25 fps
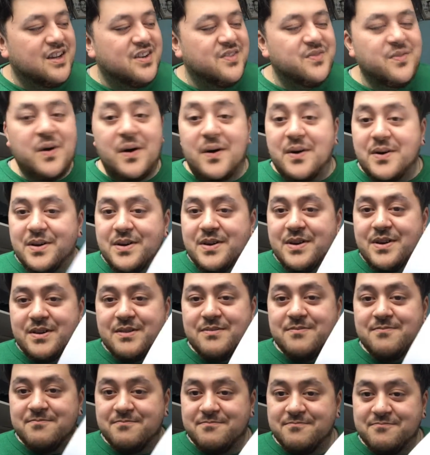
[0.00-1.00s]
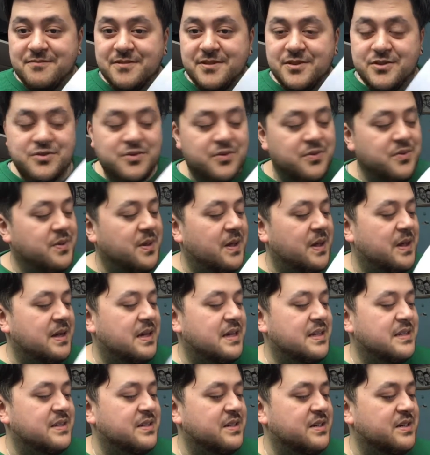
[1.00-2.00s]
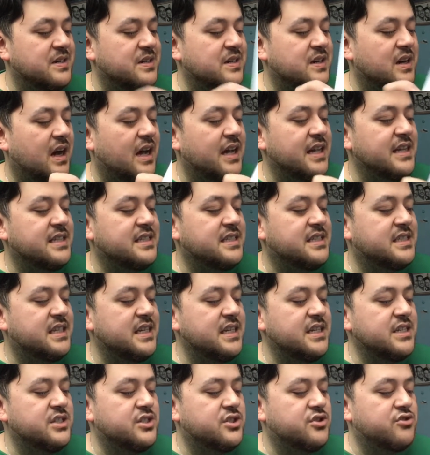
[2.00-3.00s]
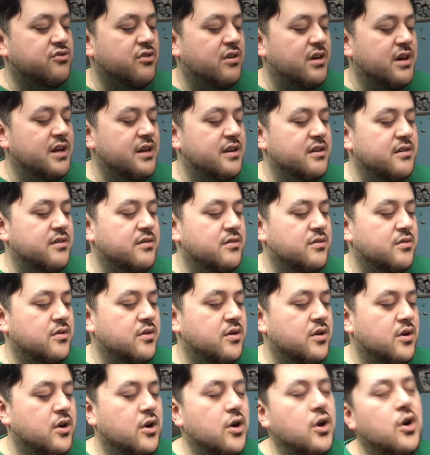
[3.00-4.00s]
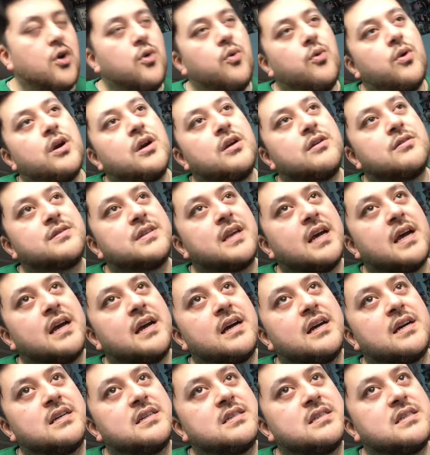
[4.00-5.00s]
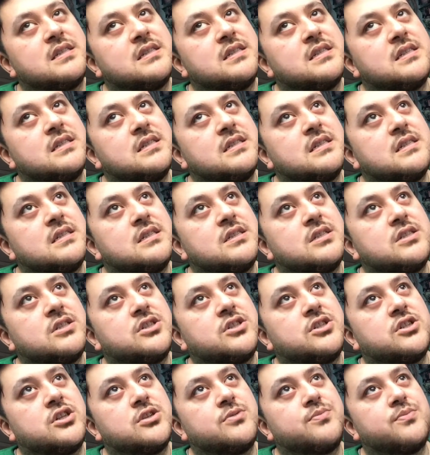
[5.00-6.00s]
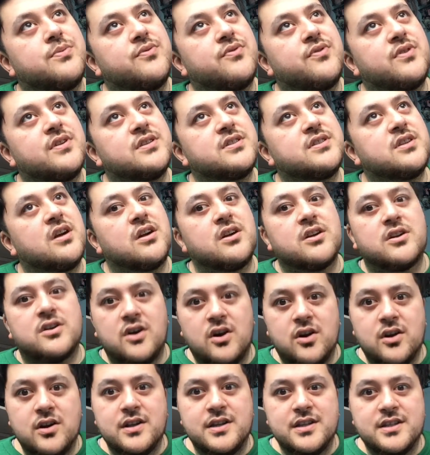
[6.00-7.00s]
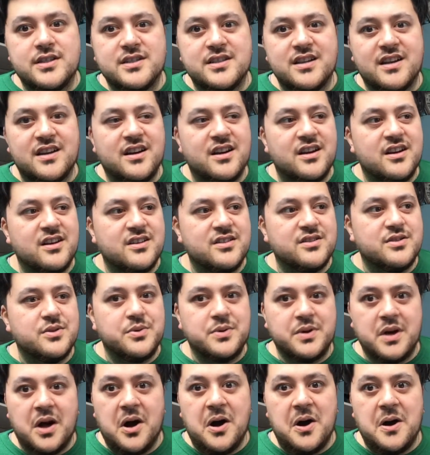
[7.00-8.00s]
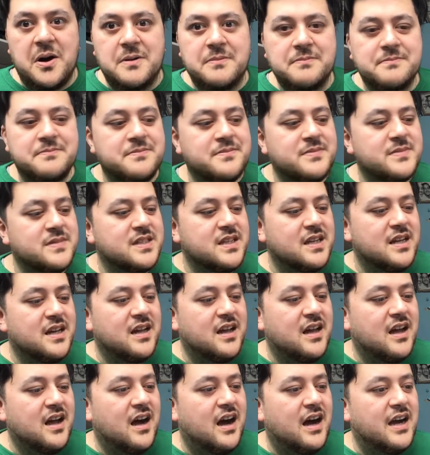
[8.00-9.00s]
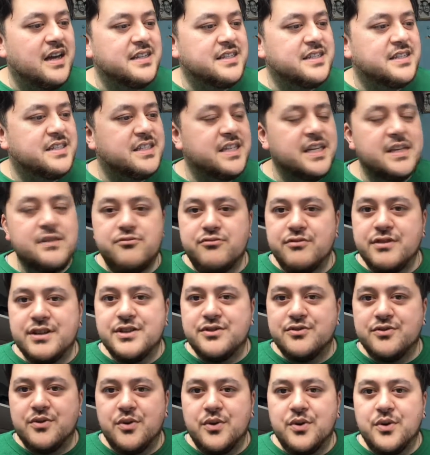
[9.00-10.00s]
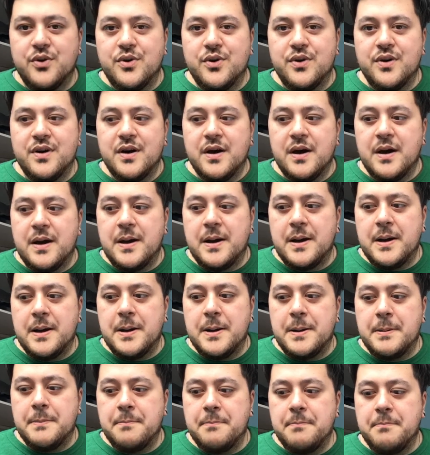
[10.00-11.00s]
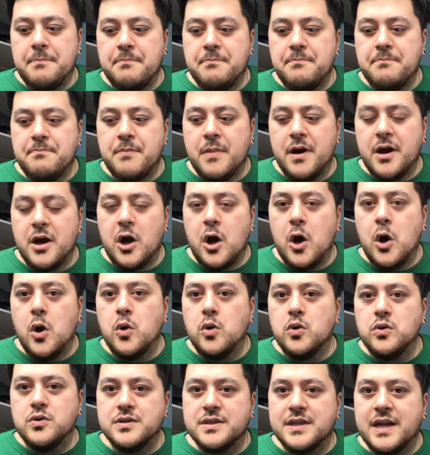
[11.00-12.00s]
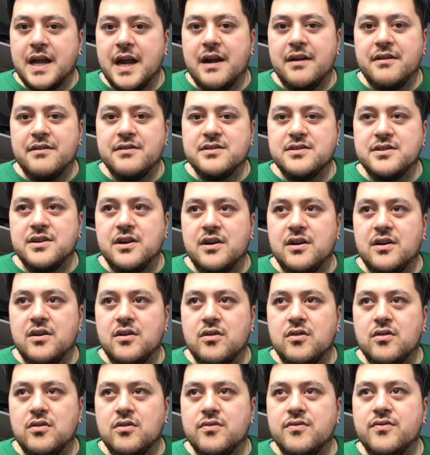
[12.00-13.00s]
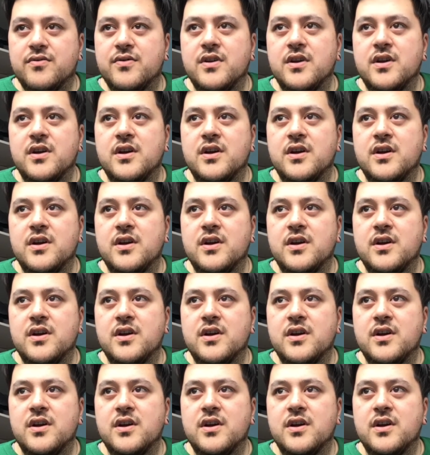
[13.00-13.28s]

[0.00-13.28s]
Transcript: But I'm going to redraw that. And I did try and, when I was just before I started college, doing art, I did redraw my old character of